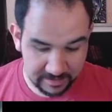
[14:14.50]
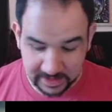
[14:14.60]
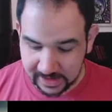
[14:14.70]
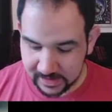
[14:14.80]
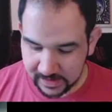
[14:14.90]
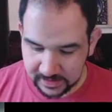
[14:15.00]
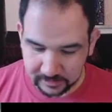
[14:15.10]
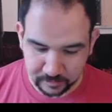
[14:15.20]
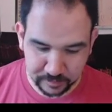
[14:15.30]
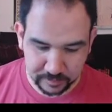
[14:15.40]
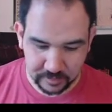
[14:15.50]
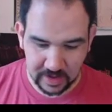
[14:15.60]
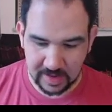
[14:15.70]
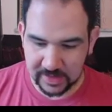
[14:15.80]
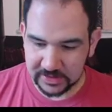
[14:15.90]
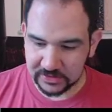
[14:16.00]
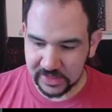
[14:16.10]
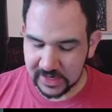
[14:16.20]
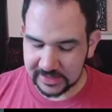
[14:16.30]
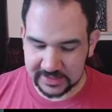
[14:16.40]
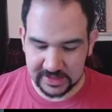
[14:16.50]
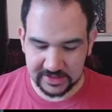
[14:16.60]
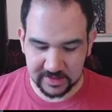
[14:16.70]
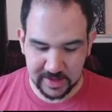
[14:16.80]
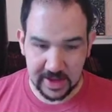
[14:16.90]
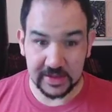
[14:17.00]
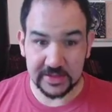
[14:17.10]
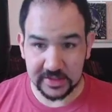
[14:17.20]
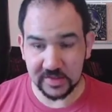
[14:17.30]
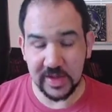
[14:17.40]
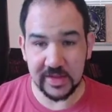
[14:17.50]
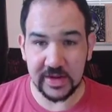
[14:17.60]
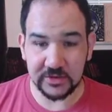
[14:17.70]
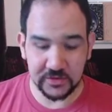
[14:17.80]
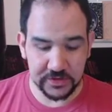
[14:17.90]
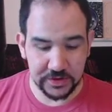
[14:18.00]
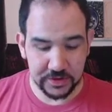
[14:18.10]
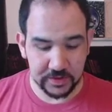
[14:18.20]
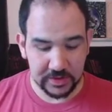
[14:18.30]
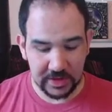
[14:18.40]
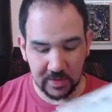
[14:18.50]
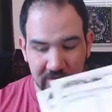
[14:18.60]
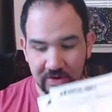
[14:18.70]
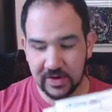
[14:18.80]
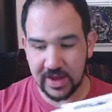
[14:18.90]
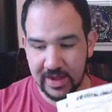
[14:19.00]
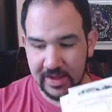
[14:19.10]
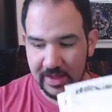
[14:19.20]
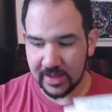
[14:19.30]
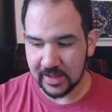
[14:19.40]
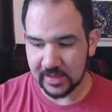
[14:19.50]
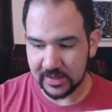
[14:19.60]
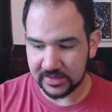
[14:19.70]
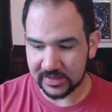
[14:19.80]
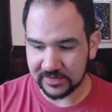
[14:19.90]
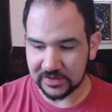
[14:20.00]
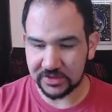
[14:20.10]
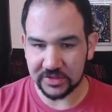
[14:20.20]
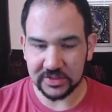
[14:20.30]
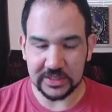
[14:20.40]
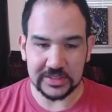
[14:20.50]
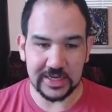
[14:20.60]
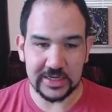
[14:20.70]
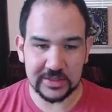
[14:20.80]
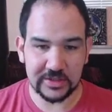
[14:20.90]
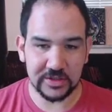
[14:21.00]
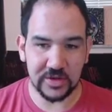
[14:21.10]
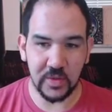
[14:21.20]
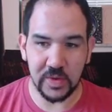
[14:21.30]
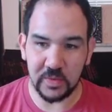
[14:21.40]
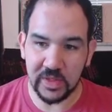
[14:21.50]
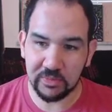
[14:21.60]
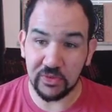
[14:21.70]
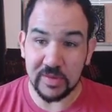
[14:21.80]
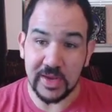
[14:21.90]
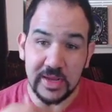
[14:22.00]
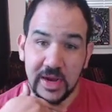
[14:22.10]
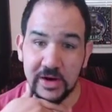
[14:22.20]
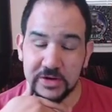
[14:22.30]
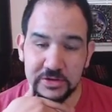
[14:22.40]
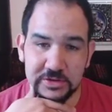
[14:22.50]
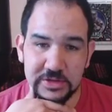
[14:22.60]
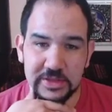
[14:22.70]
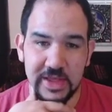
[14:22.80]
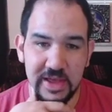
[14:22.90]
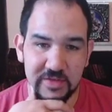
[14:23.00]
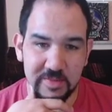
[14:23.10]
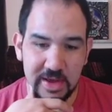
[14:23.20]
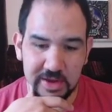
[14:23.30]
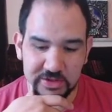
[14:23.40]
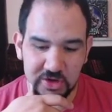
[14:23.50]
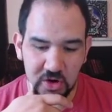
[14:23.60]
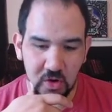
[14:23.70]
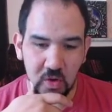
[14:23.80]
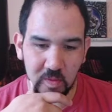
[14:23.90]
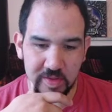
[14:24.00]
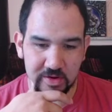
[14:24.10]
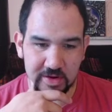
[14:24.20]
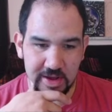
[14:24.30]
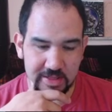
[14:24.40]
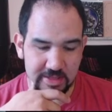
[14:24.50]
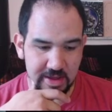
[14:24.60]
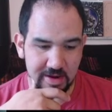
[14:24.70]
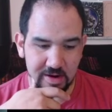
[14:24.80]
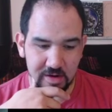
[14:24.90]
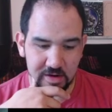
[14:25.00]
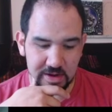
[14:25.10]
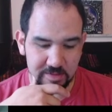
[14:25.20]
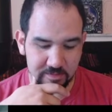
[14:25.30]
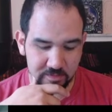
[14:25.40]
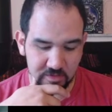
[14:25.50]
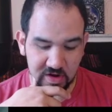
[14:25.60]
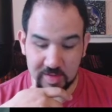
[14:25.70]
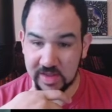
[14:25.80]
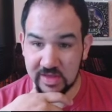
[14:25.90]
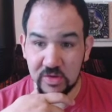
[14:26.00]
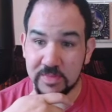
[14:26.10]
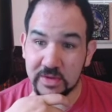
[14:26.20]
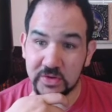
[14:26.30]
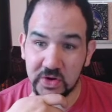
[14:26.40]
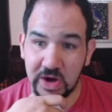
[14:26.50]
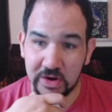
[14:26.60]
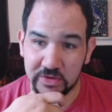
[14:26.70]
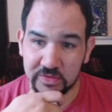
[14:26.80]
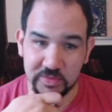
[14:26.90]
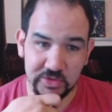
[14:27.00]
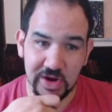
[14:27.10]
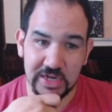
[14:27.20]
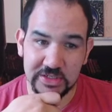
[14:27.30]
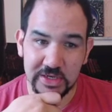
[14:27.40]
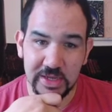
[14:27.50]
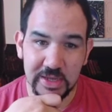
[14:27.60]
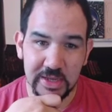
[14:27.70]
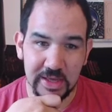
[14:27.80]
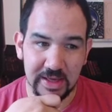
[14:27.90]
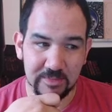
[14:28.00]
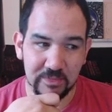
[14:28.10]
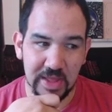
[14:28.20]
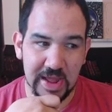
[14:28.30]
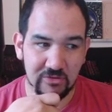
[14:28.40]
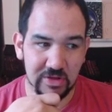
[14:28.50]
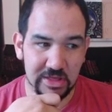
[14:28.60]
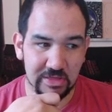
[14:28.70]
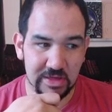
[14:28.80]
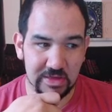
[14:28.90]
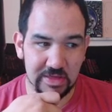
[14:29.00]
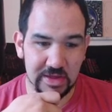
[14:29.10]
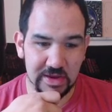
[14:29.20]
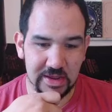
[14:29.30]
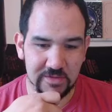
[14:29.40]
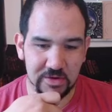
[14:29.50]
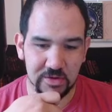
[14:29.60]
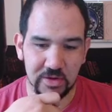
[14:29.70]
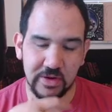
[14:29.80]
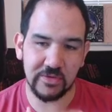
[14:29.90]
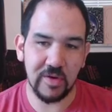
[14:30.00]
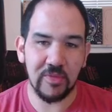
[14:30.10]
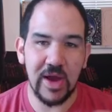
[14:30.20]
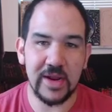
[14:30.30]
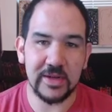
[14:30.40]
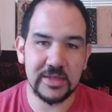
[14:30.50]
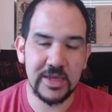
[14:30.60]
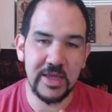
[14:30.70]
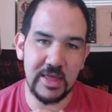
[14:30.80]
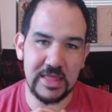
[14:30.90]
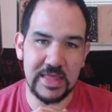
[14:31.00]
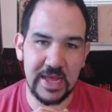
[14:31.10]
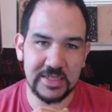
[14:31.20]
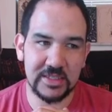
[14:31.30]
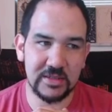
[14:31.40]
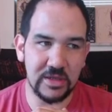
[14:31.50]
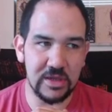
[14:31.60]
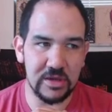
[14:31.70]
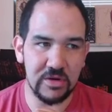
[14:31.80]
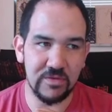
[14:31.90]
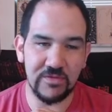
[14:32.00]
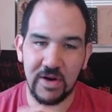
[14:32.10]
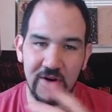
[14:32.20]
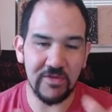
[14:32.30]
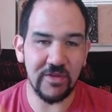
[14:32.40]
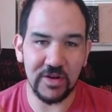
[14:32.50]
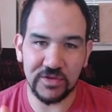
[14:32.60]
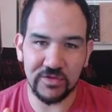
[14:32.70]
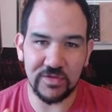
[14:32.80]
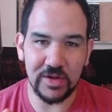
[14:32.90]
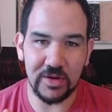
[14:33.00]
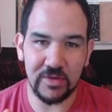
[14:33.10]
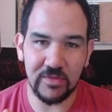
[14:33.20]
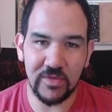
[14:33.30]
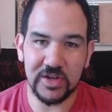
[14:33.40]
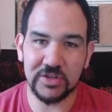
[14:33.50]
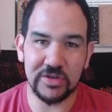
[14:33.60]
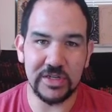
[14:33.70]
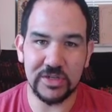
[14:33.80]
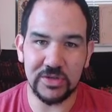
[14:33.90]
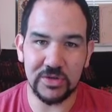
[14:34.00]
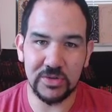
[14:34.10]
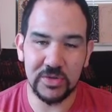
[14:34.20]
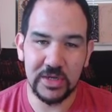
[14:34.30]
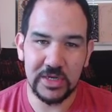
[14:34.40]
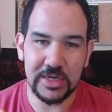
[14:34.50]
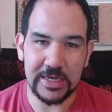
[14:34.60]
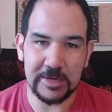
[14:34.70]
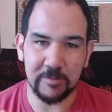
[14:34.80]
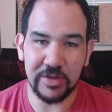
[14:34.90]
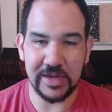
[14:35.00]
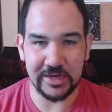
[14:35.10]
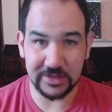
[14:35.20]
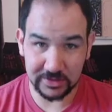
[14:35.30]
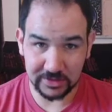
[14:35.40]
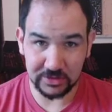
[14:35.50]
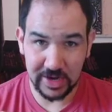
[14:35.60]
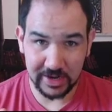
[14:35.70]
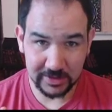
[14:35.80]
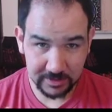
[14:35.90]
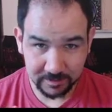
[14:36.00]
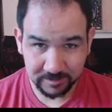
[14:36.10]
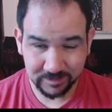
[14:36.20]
play. I'm interested as I dig into the box. This will be on the next review, whether or not this adventure suggests going with pre-made characters that they have in the box, or whether or not they are recommending that you build your character from scratch. I really think that if you're looking for a product that's your very first, venture into playing Dungeons and Dragons,